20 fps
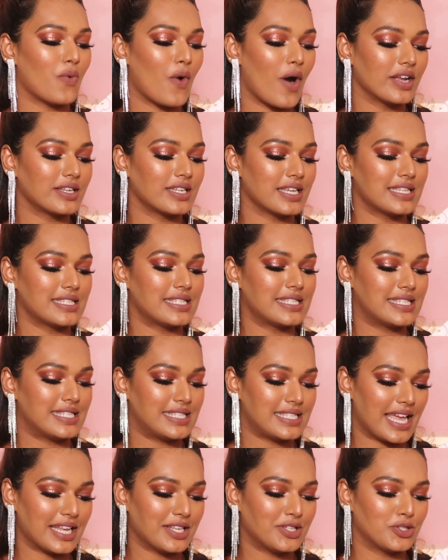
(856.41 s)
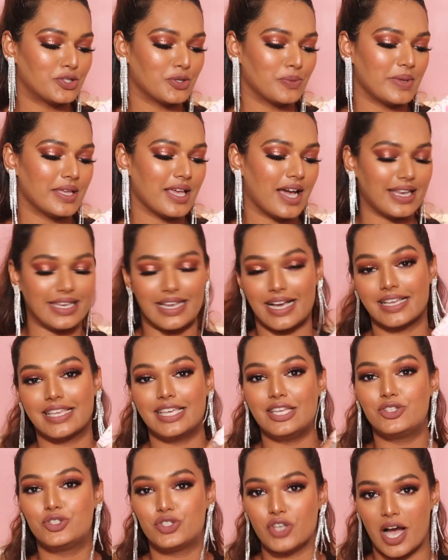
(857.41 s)
what is said to be a
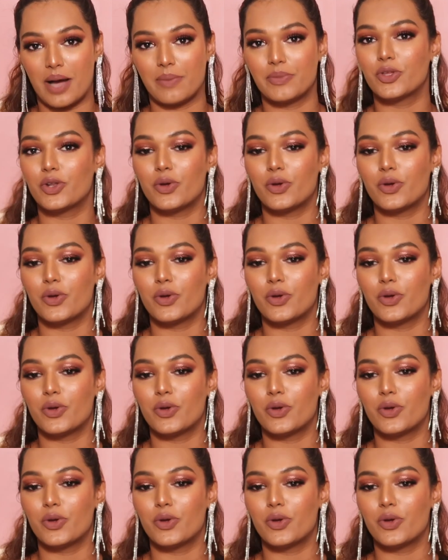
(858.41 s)
lucky charm.